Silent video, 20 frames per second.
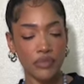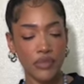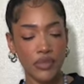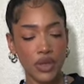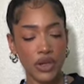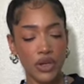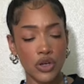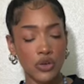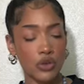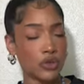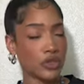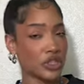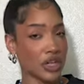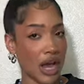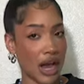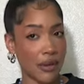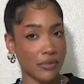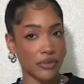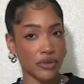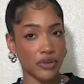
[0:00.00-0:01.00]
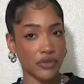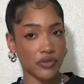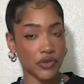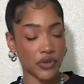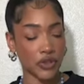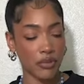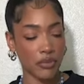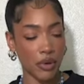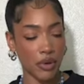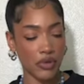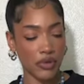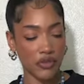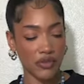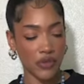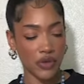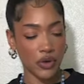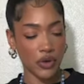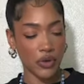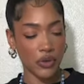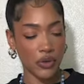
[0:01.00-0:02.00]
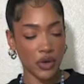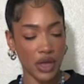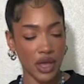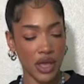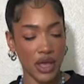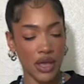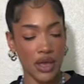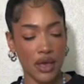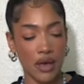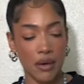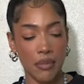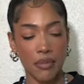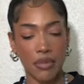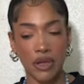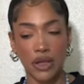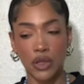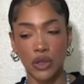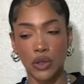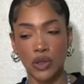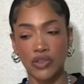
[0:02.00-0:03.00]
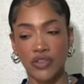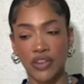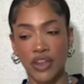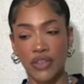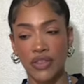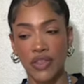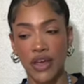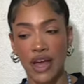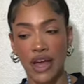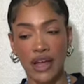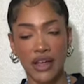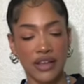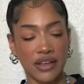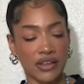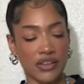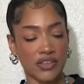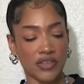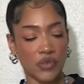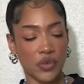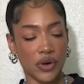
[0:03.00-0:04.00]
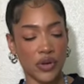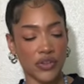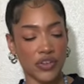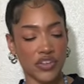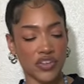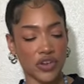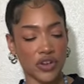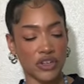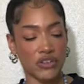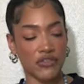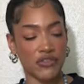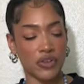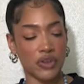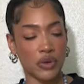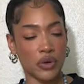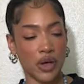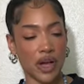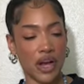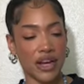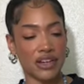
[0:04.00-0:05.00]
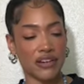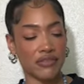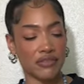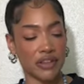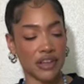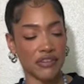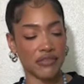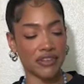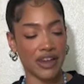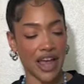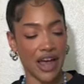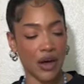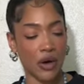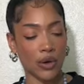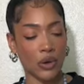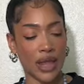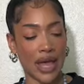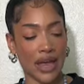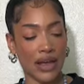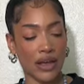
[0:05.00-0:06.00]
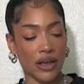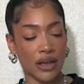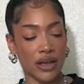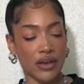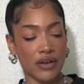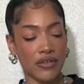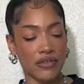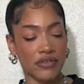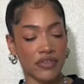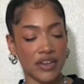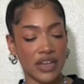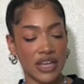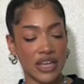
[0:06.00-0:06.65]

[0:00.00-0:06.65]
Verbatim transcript: A new chapter for the both of you. But it looks like that is where they start to feel kind of left out, lack of